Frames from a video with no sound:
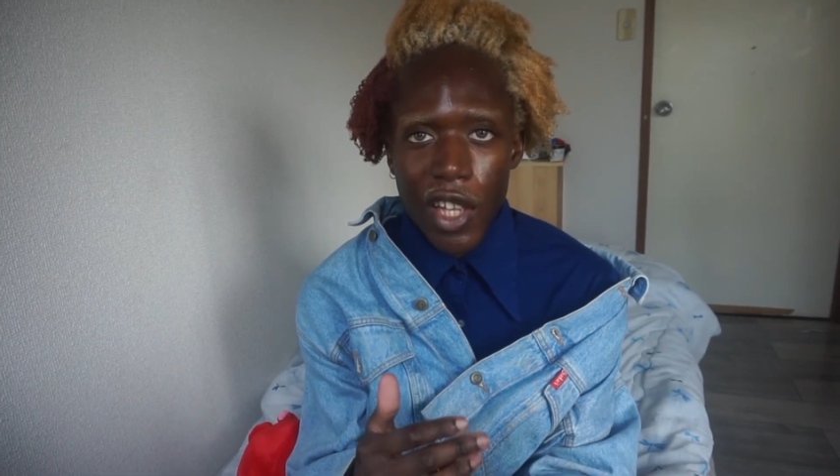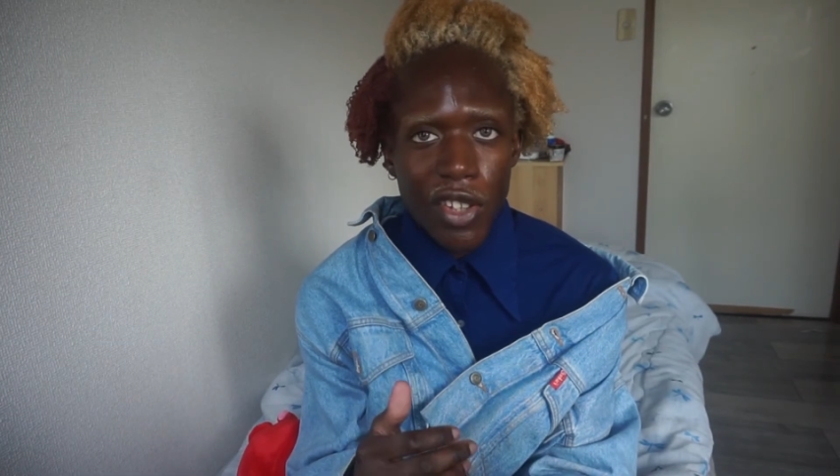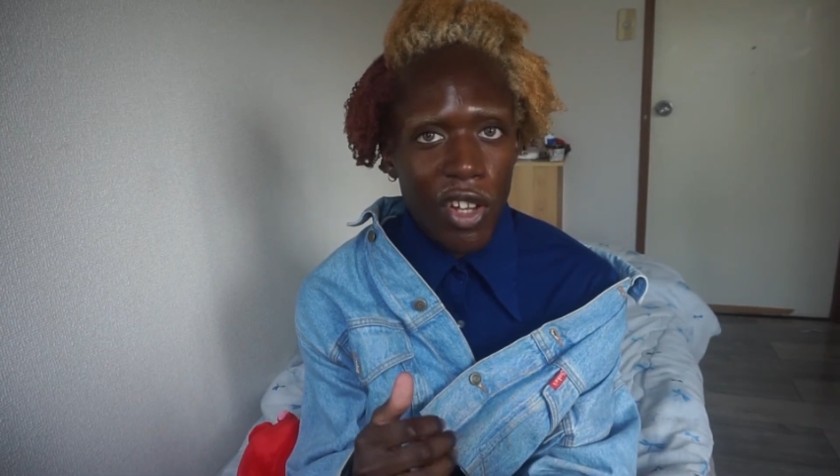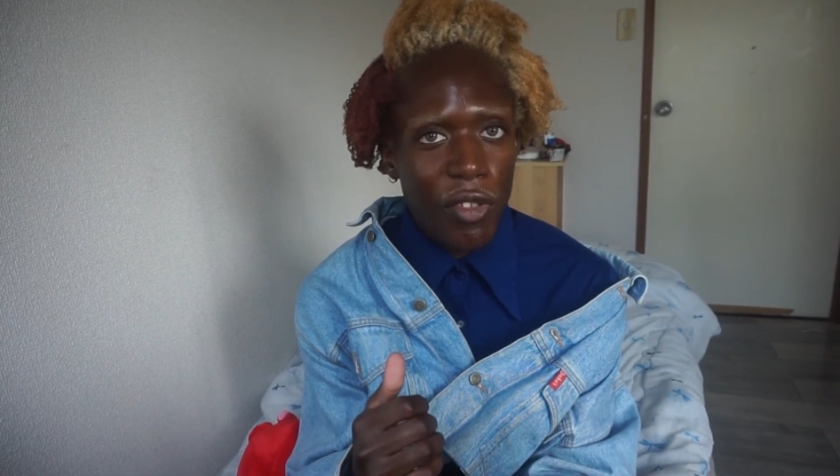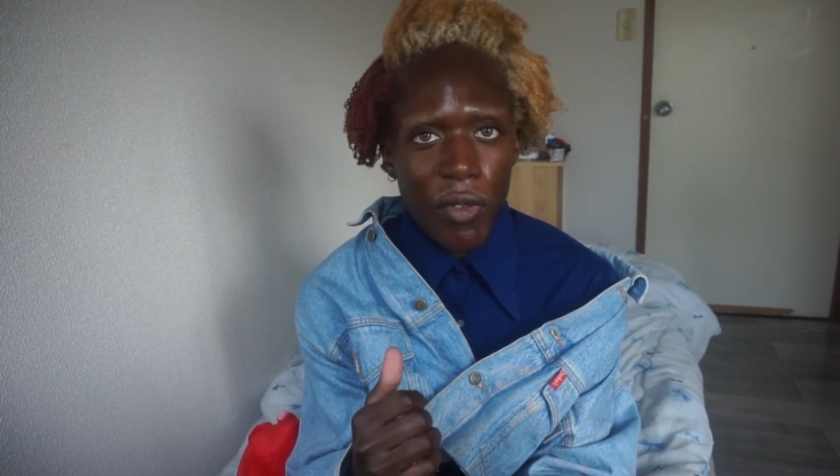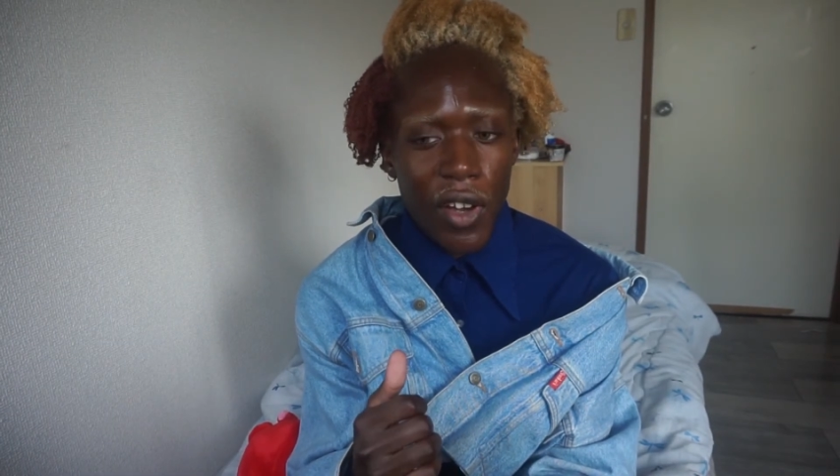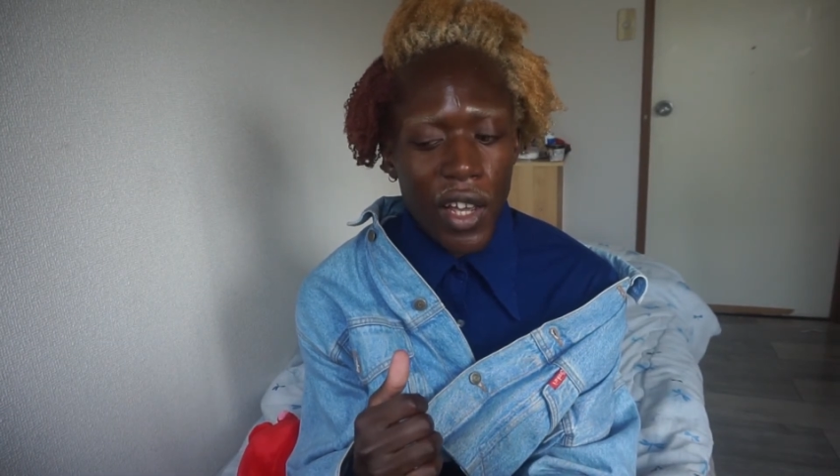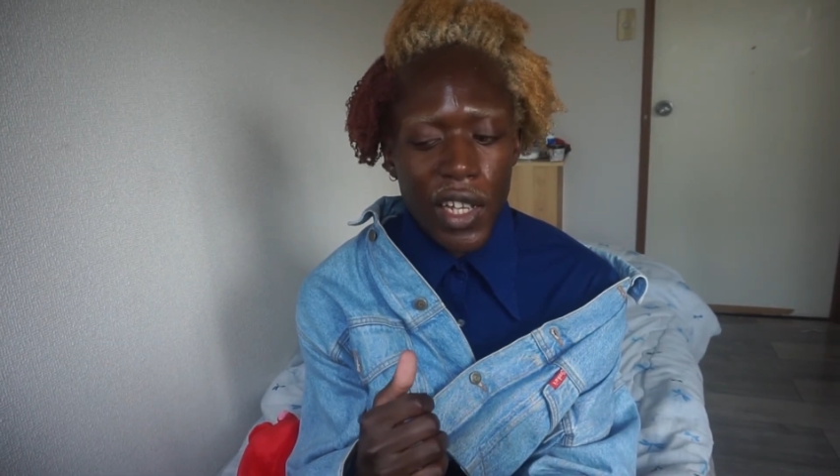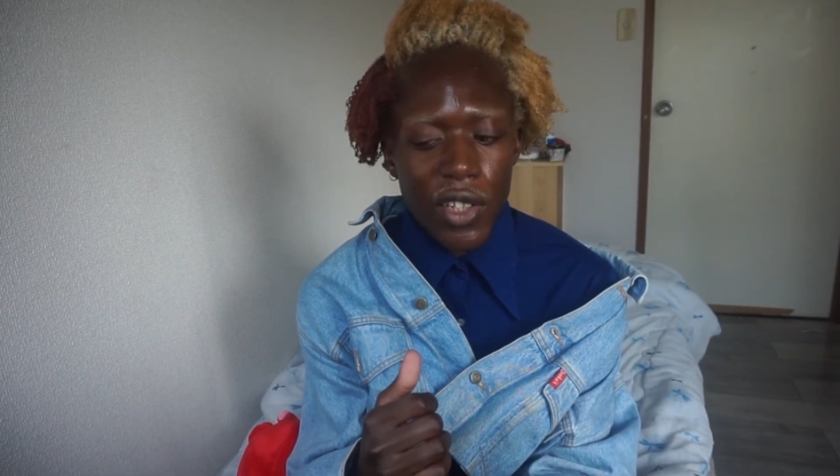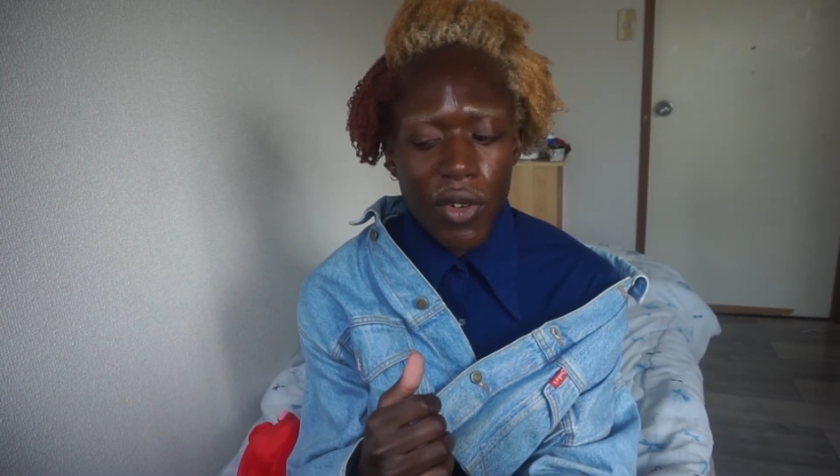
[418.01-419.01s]
Don't
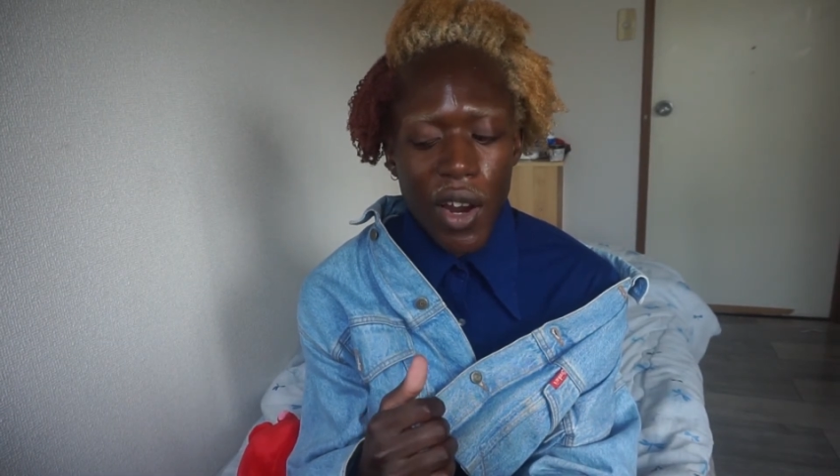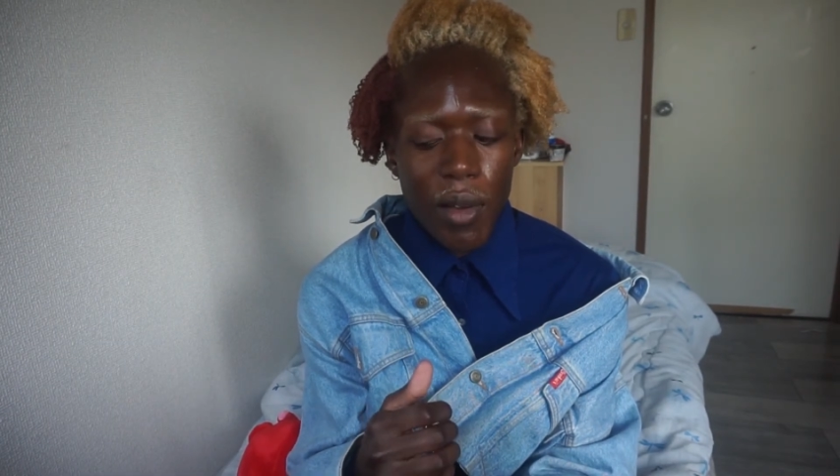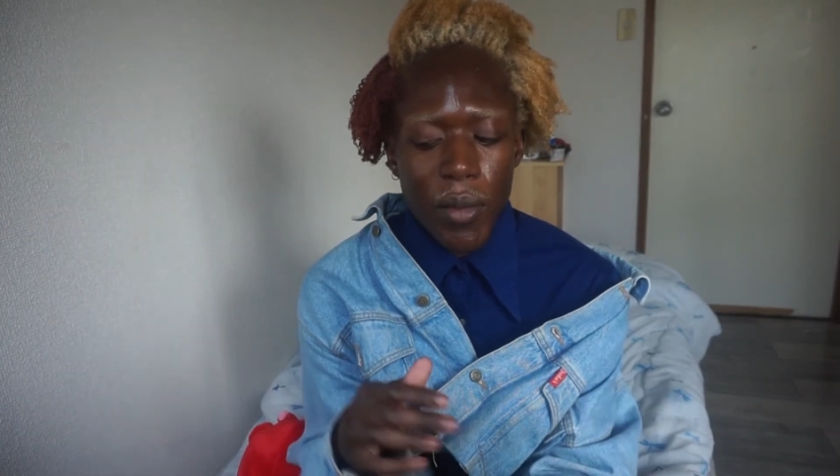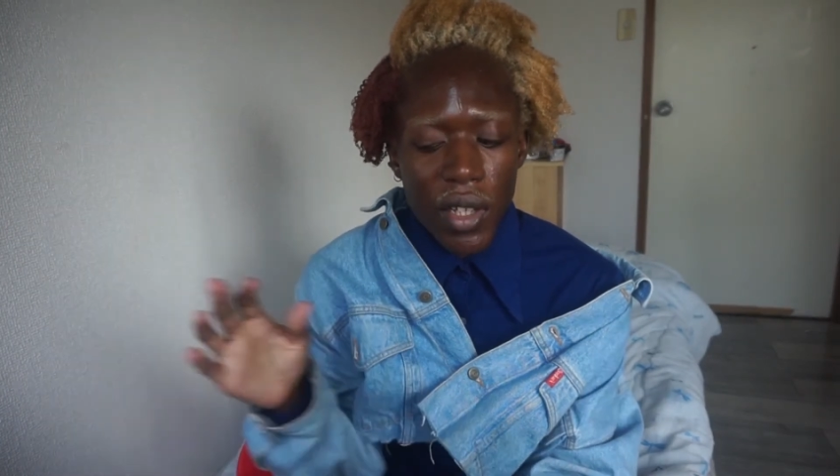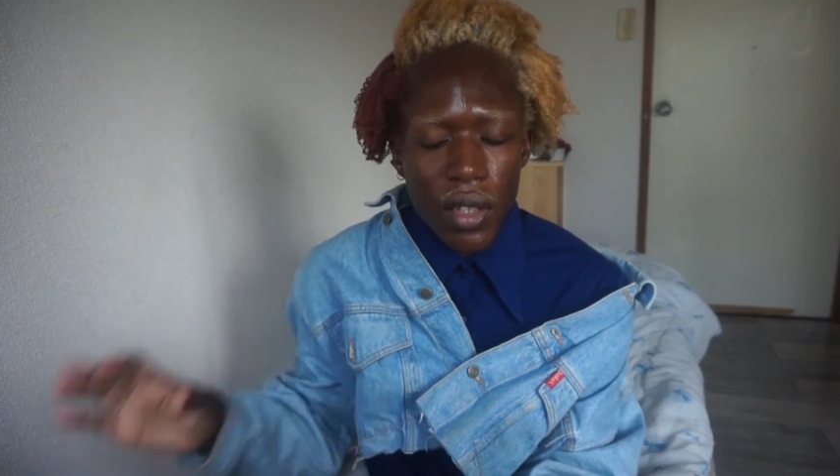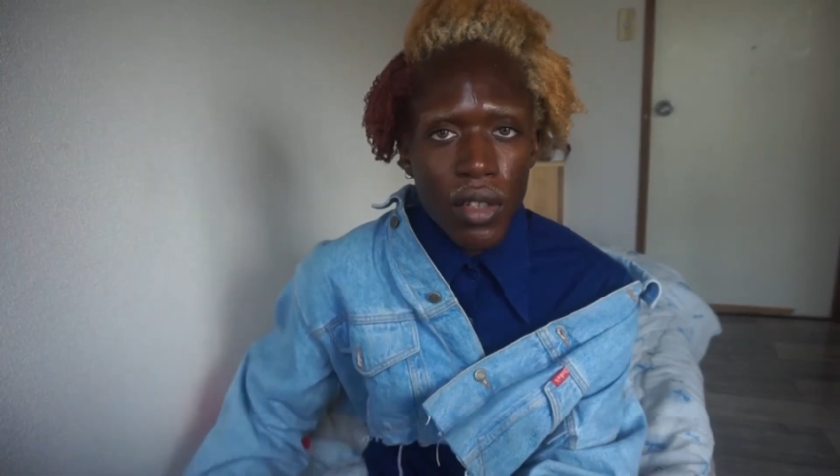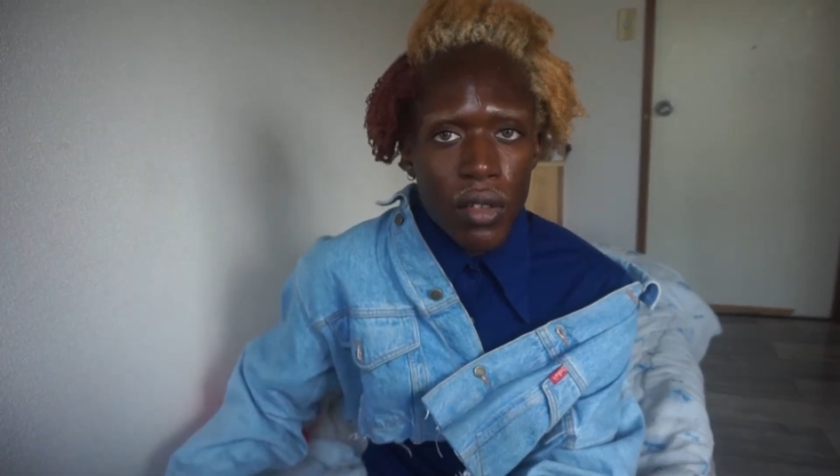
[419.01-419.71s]
fucking try me.